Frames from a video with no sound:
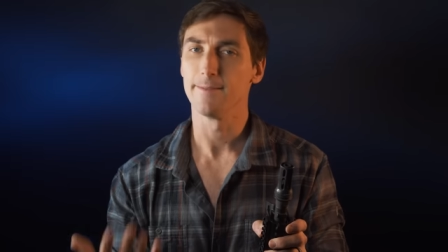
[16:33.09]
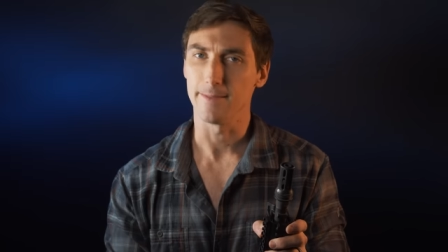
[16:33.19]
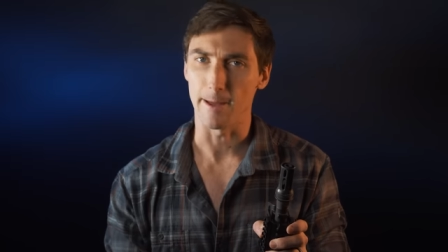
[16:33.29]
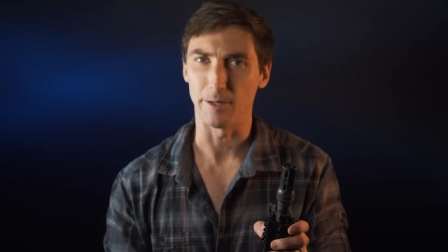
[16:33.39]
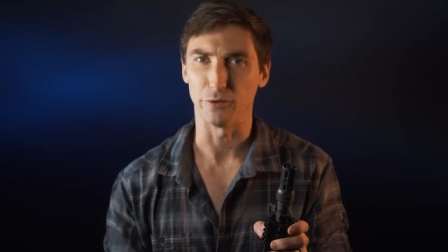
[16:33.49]

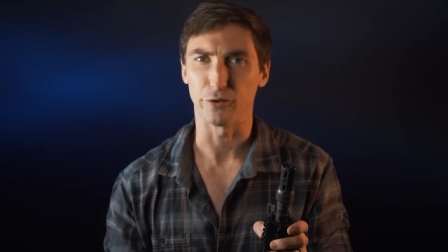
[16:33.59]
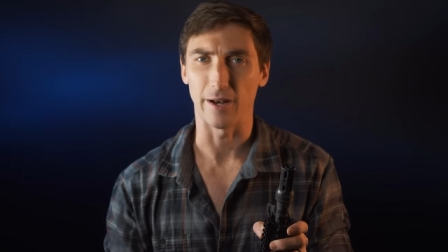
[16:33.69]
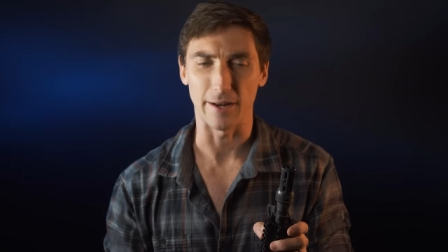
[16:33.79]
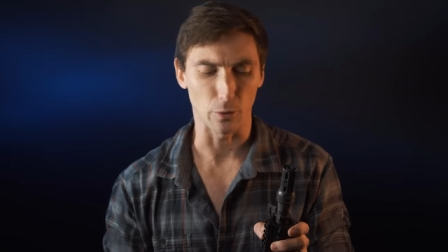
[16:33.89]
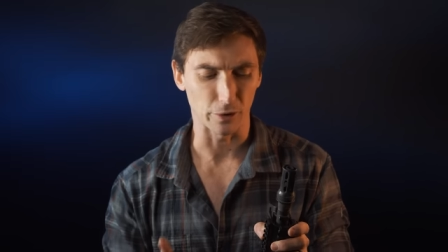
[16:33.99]
That being
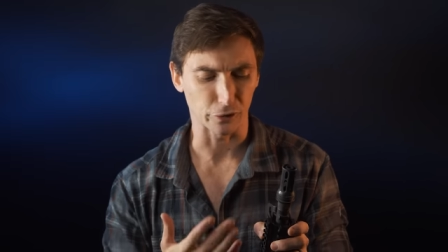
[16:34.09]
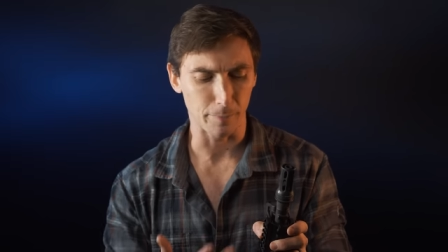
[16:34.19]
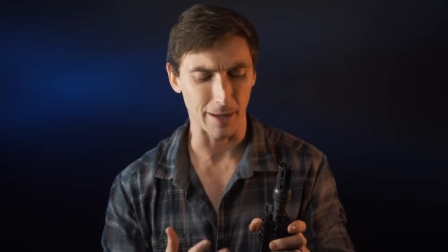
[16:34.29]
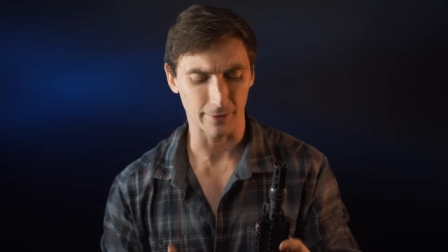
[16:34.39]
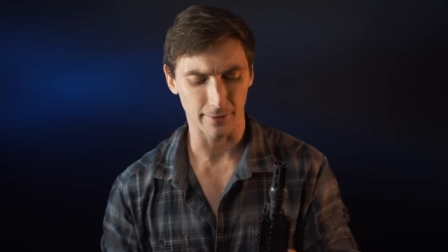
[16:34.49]
said, I don't
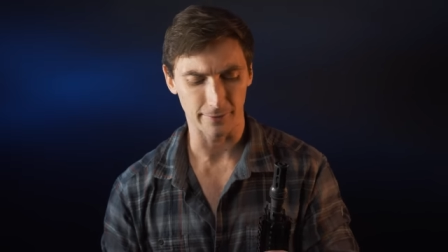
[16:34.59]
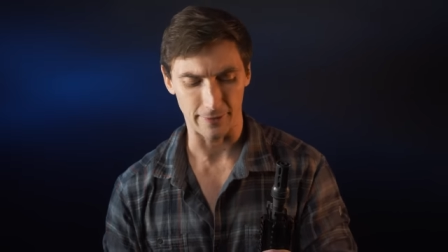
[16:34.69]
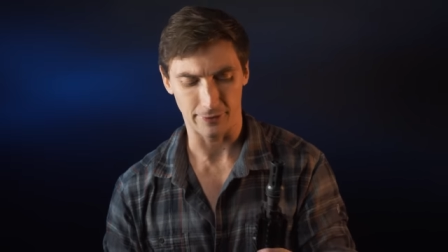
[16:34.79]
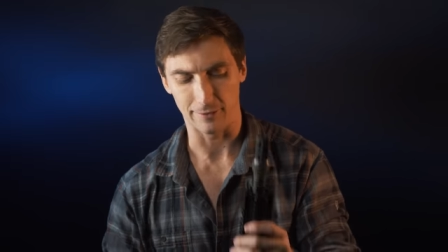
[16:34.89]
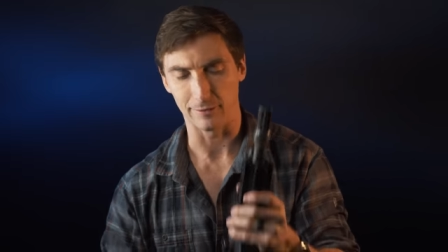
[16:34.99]
expect
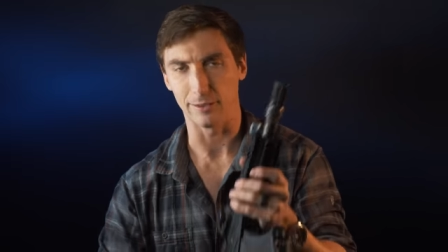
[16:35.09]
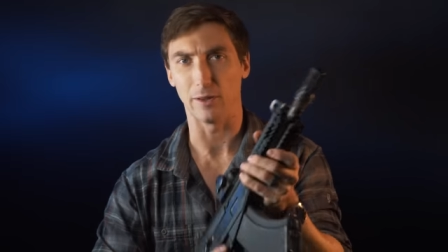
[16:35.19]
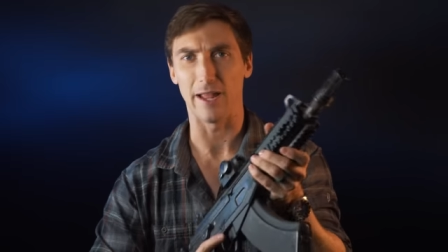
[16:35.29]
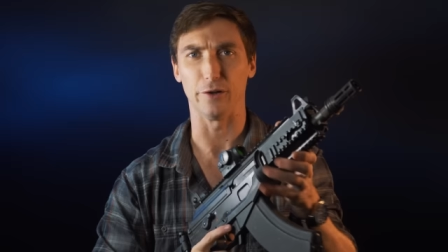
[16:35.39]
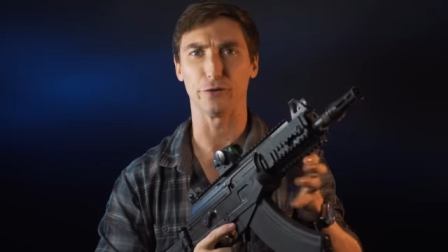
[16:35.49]
that the
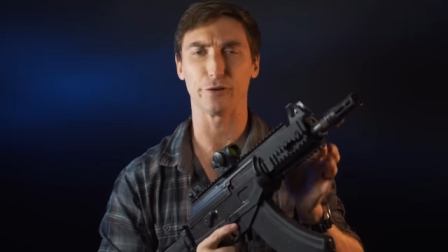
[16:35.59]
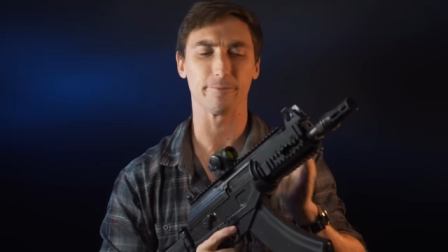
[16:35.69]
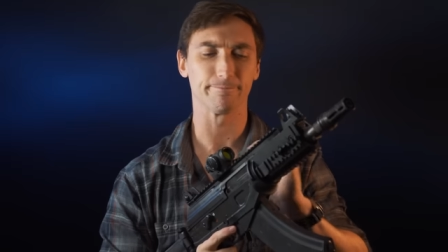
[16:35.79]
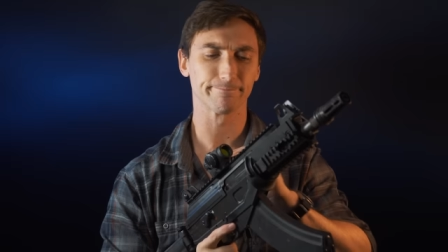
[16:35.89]
Galil Ace